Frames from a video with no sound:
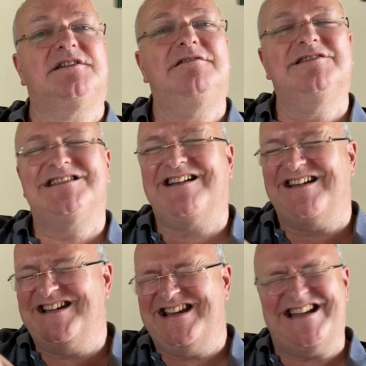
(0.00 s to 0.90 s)
and you start
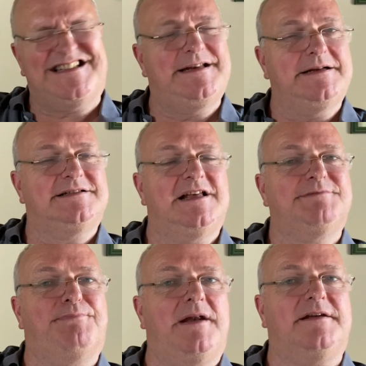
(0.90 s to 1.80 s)
listening to those
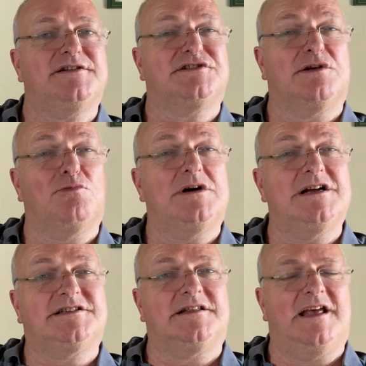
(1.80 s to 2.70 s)
predicates, the
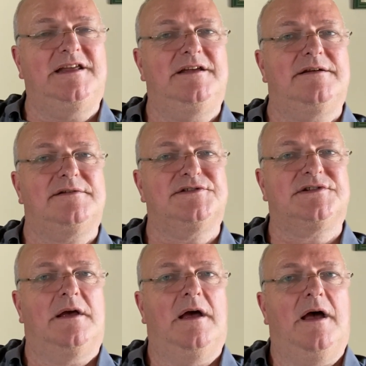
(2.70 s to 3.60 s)
words that they
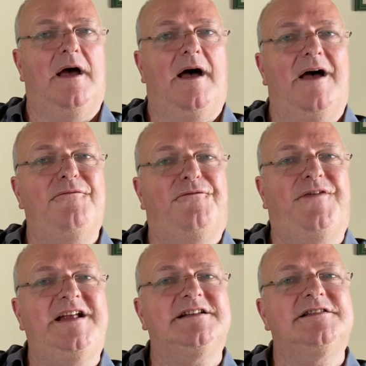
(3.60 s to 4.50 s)
use, and
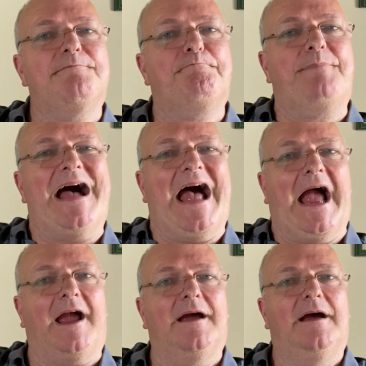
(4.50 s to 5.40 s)
feeding them
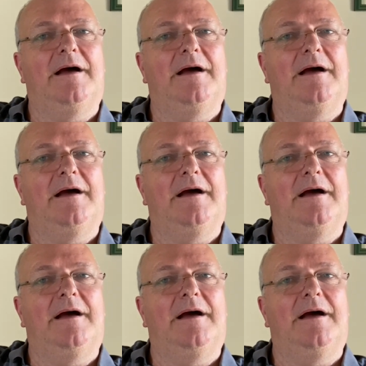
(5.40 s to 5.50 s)
back,